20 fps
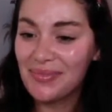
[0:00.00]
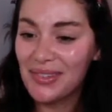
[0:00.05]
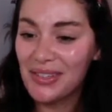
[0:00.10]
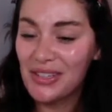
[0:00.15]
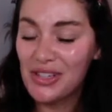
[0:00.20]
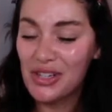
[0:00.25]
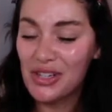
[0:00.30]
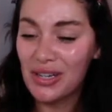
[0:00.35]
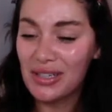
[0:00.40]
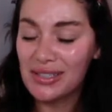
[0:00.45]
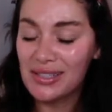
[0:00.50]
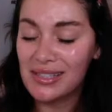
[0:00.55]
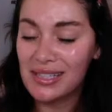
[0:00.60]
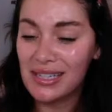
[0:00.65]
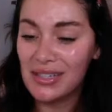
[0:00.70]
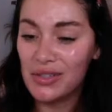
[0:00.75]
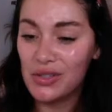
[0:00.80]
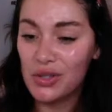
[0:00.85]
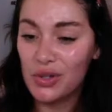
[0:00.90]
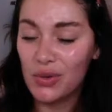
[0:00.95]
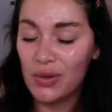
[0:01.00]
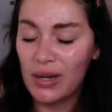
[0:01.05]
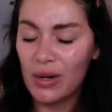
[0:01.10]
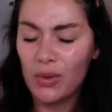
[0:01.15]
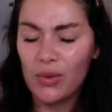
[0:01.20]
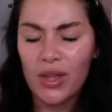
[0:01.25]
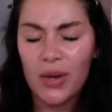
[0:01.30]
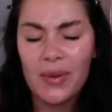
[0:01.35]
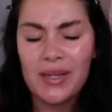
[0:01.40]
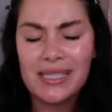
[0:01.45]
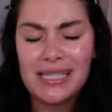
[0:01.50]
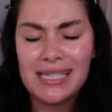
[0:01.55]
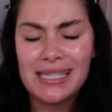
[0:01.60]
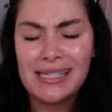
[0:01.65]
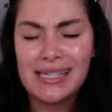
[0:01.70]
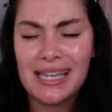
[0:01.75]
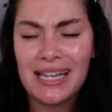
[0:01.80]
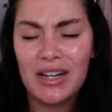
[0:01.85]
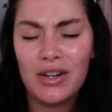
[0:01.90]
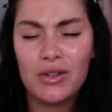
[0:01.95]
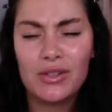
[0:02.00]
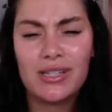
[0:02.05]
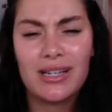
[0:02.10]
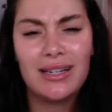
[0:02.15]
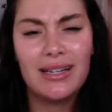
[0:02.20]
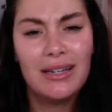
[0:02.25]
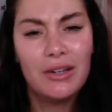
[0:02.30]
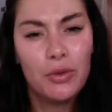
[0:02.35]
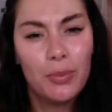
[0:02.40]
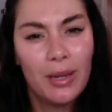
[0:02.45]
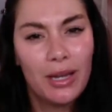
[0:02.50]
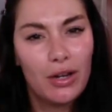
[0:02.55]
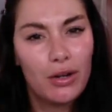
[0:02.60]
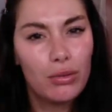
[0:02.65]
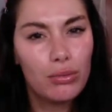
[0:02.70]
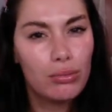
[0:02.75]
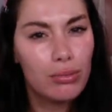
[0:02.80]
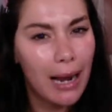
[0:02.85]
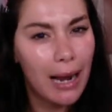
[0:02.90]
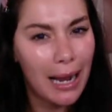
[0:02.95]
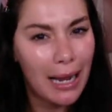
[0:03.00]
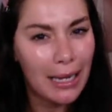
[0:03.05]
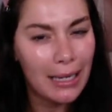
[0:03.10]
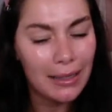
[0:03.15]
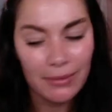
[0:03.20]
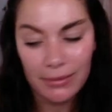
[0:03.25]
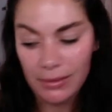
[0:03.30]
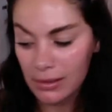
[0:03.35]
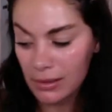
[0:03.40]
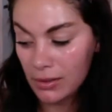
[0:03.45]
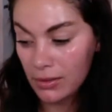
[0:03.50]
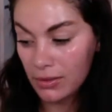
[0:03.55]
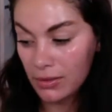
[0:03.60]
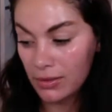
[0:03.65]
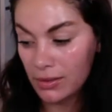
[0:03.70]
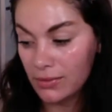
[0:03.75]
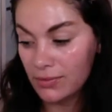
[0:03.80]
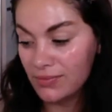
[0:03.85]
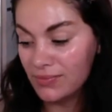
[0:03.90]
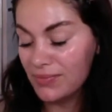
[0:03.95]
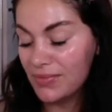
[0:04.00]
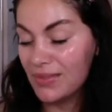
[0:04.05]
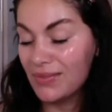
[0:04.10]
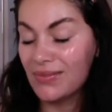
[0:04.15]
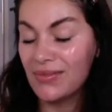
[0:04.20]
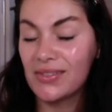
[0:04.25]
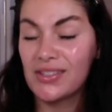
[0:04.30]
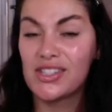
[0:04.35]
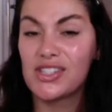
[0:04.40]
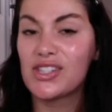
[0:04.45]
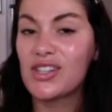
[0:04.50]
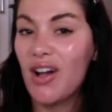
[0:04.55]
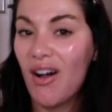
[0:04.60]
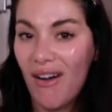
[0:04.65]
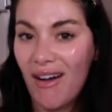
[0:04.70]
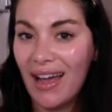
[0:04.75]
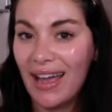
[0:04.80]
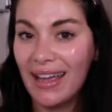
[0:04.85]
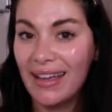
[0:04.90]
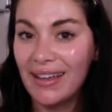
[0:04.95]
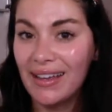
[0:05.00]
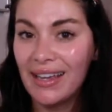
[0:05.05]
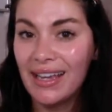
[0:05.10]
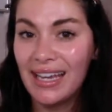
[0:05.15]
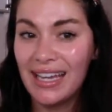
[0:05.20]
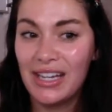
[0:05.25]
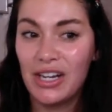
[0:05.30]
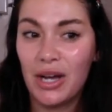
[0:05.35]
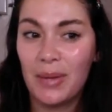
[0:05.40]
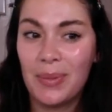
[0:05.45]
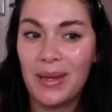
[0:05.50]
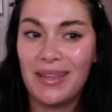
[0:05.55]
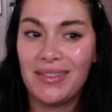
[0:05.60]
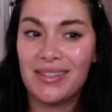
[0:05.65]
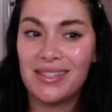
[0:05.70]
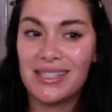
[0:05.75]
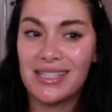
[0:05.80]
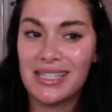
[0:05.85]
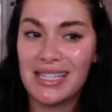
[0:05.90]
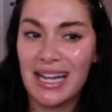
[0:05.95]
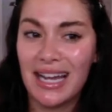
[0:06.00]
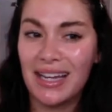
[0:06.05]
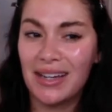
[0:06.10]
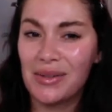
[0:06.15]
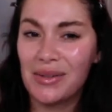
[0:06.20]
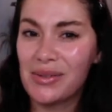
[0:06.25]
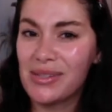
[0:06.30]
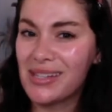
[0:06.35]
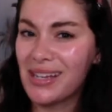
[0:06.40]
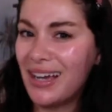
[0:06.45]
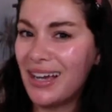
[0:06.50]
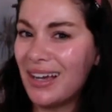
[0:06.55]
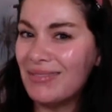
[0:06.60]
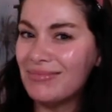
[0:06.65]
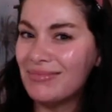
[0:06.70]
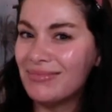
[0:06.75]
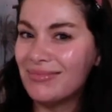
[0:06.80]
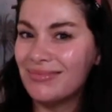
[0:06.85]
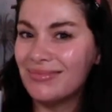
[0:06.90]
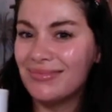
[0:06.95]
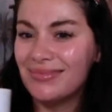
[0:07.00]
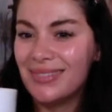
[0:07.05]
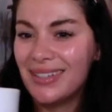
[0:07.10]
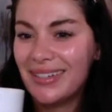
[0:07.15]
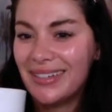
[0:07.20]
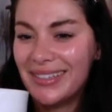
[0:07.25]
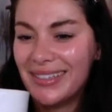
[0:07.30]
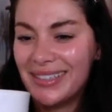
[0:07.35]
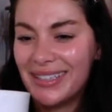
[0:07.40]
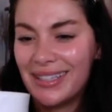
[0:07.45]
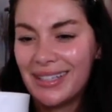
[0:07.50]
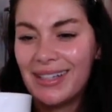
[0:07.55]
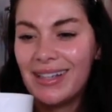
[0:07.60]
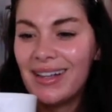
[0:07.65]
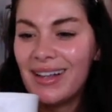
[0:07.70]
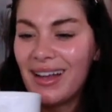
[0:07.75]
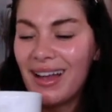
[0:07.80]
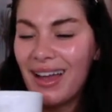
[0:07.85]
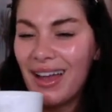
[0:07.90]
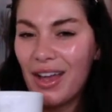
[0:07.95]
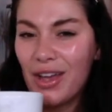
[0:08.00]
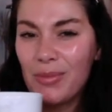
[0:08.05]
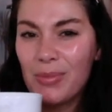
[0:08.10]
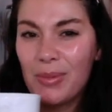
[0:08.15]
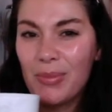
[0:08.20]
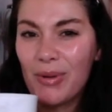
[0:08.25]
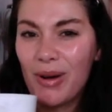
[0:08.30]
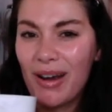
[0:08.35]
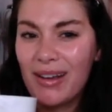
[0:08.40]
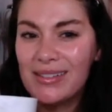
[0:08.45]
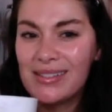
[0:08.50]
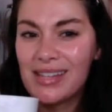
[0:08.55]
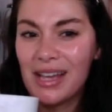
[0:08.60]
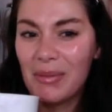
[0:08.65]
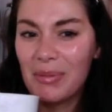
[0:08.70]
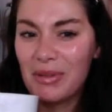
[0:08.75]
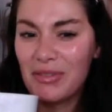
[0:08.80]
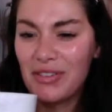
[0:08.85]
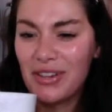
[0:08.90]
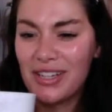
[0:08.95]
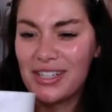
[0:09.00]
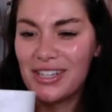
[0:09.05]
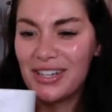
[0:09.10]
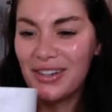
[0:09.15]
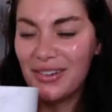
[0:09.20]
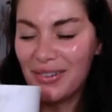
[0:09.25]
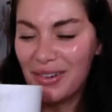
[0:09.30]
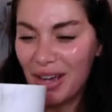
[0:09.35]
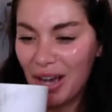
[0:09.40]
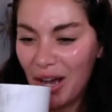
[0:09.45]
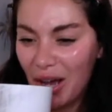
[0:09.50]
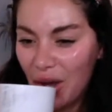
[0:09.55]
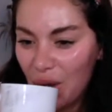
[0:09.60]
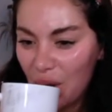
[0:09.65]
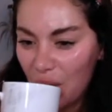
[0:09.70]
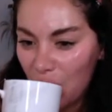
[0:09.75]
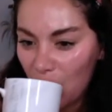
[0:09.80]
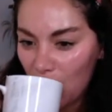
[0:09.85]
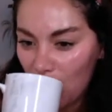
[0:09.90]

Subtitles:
Just enjoy it. Although I did see it looked a little bit grey, the sky in Ibiza today. I was like, I hope it brightens up if I do go.